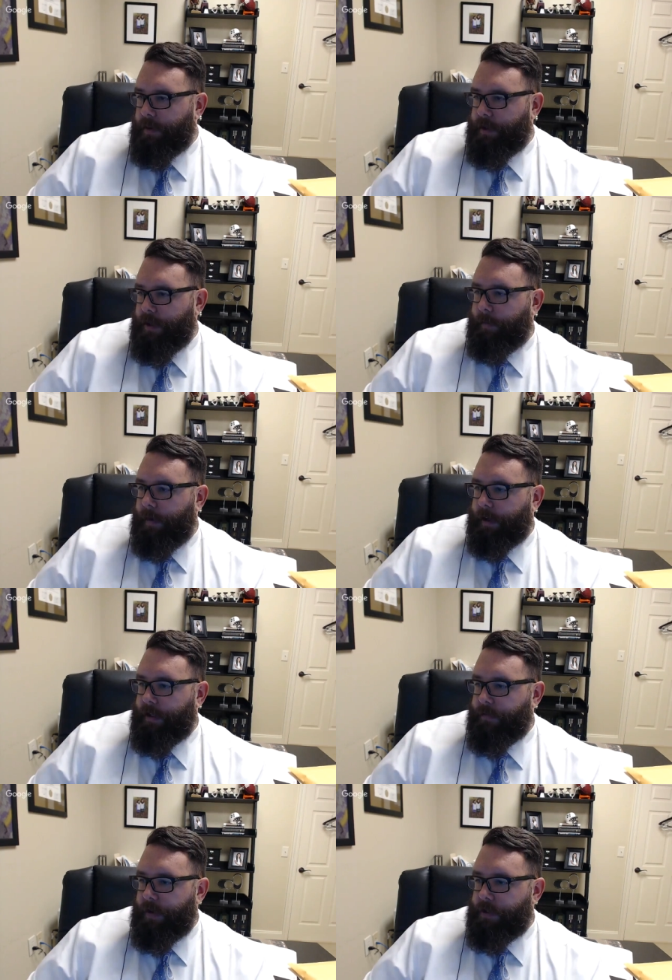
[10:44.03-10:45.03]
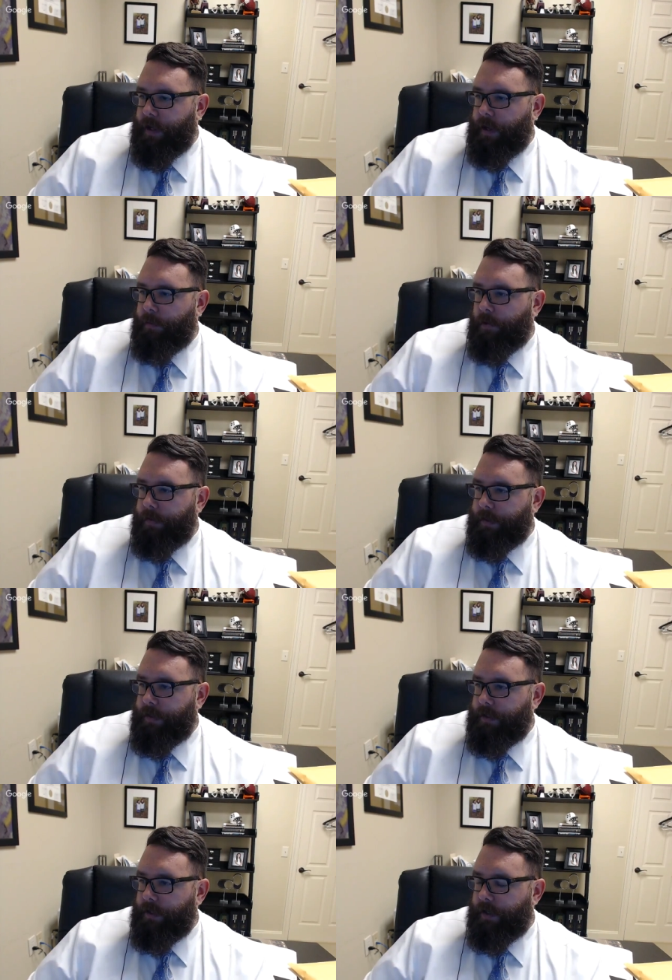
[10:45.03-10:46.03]
talking about Gus Van Sant
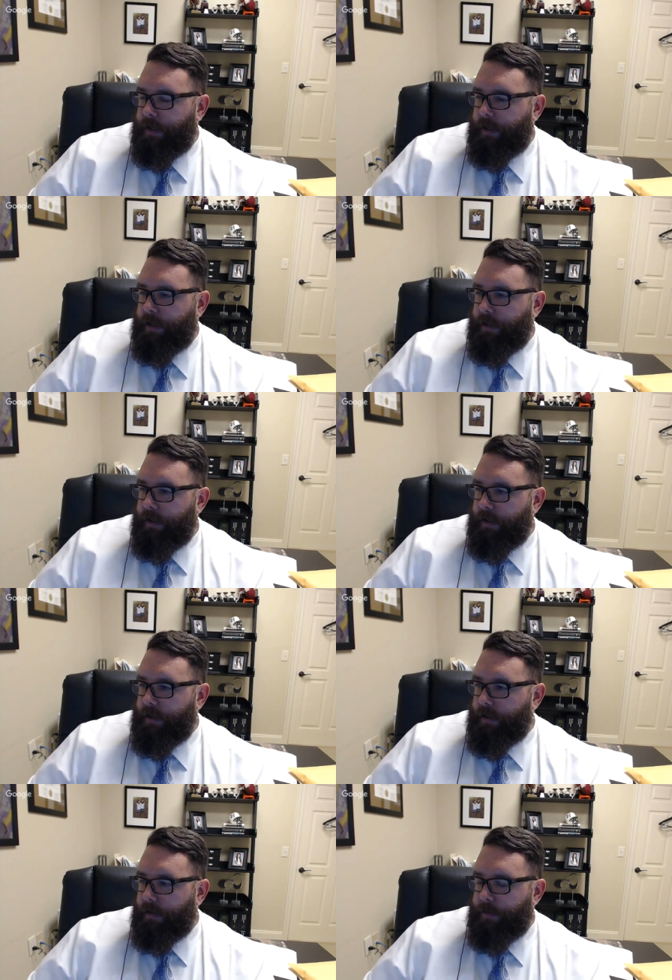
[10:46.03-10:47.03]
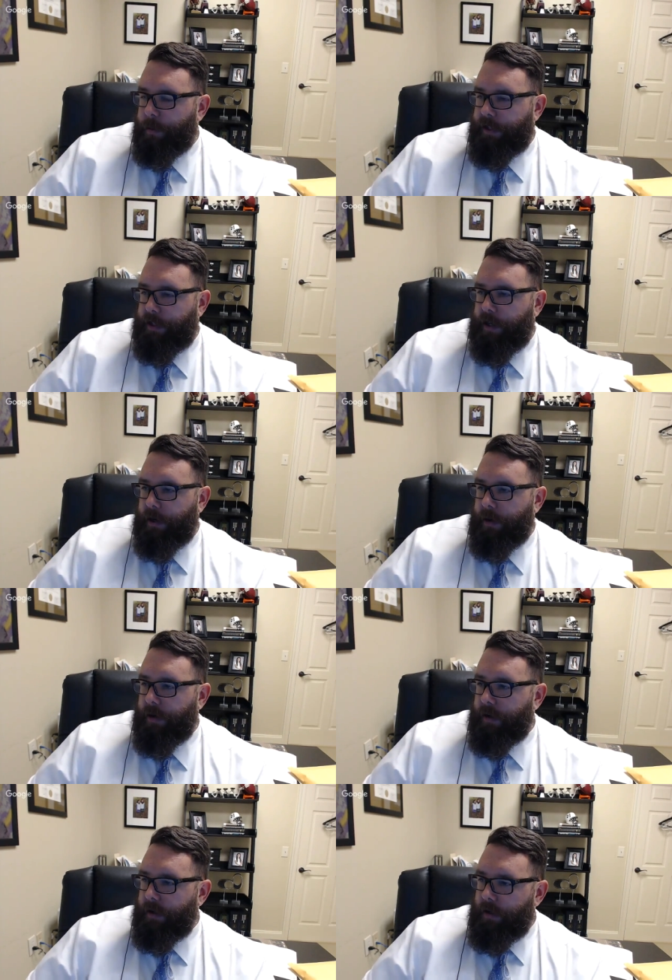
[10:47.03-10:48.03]
movies a few weeks ago,
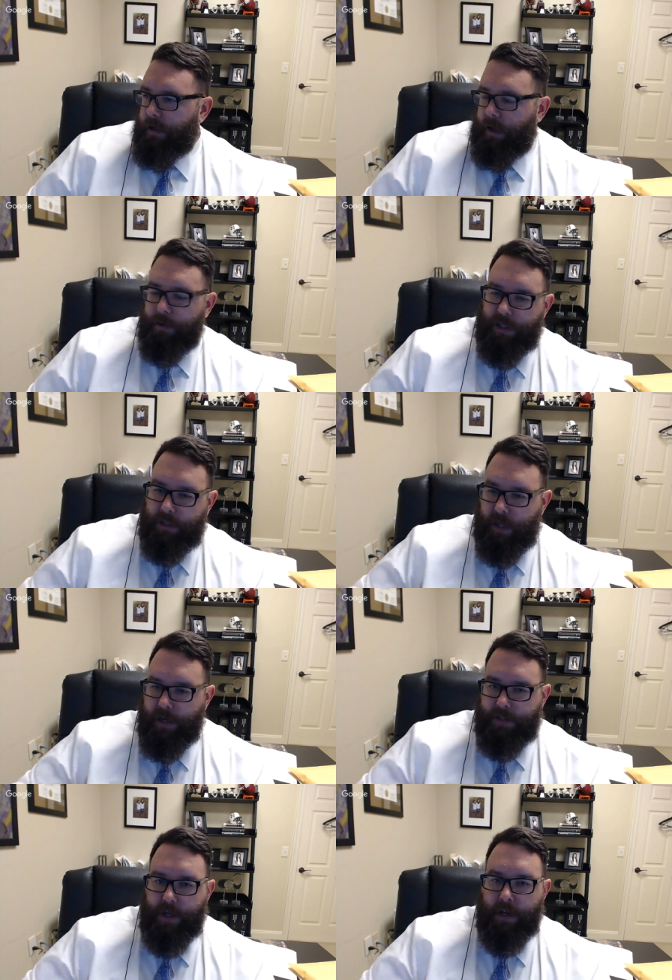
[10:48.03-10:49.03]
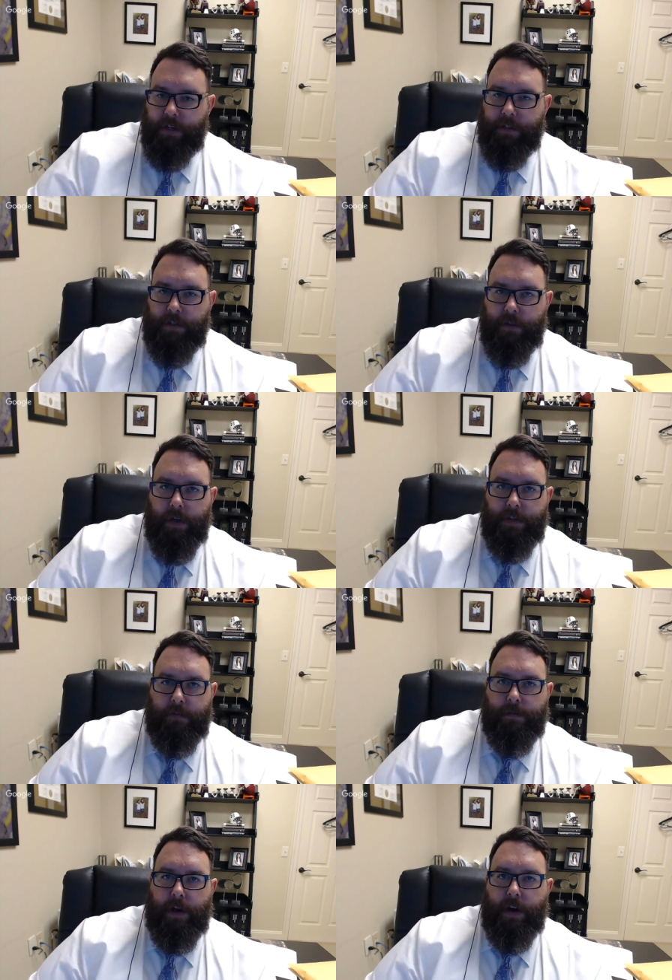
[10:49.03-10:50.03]
he was in Last Days in
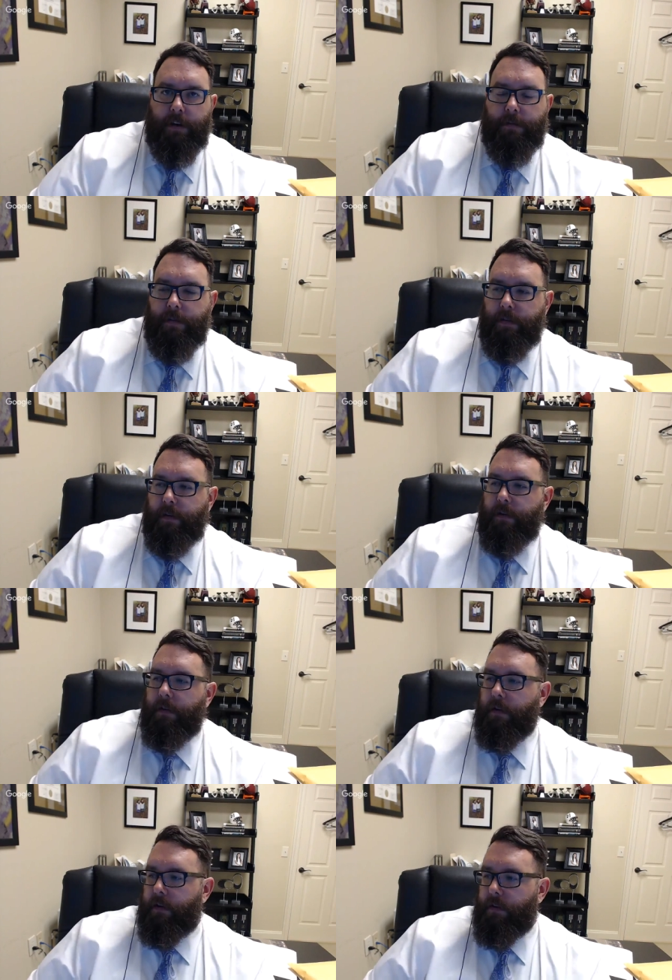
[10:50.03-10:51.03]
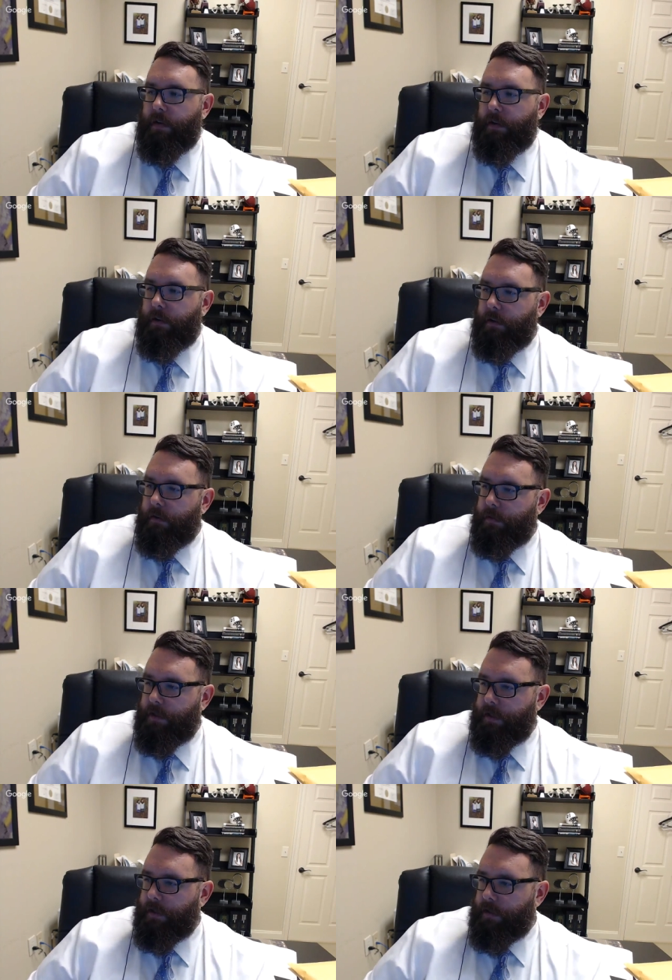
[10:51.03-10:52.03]
2005. He
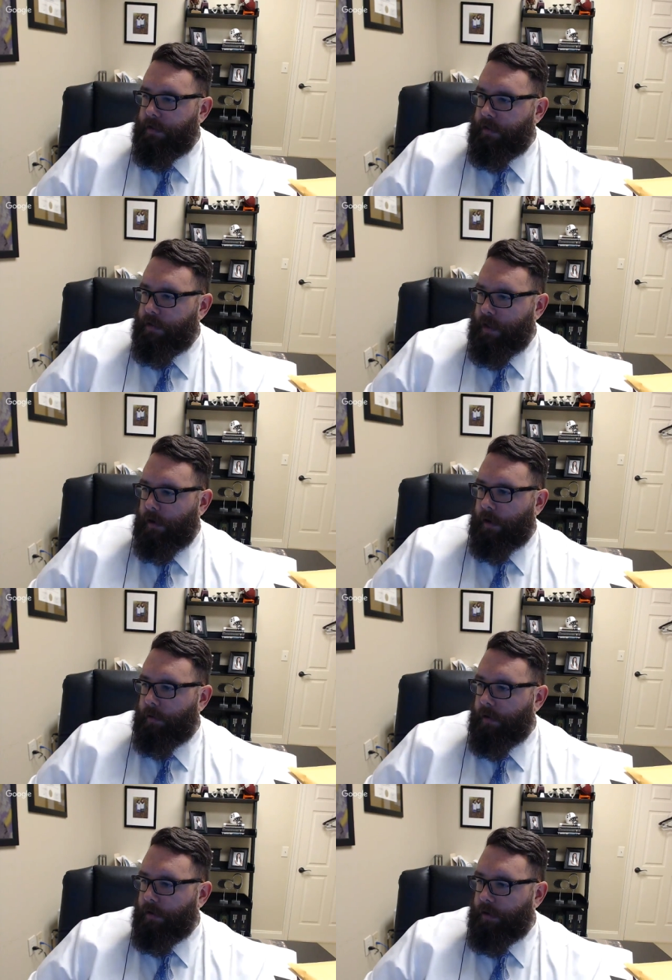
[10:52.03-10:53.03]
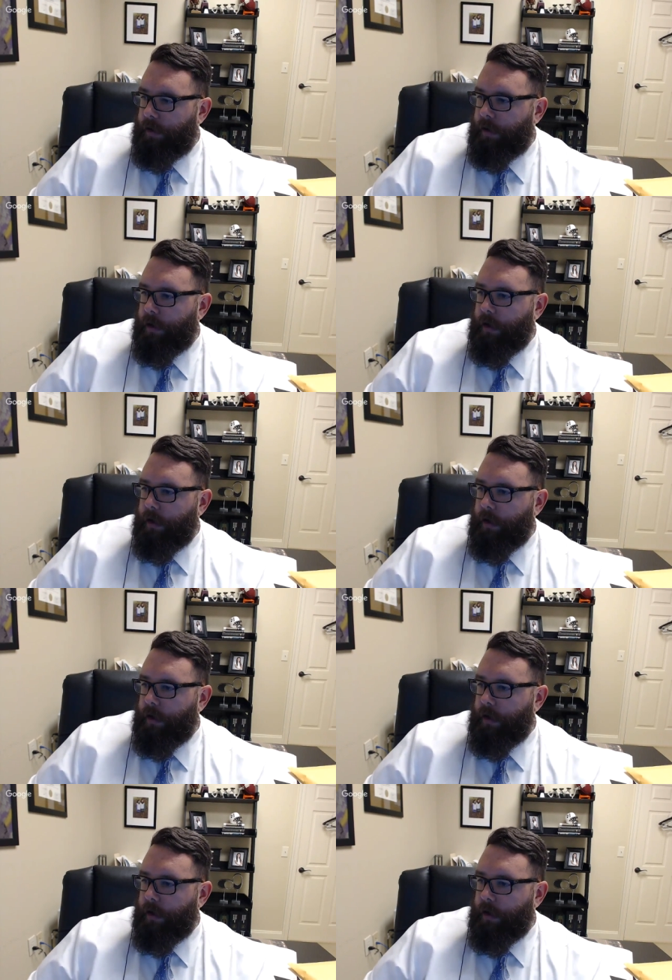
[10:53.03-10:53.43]
was a starring role in there.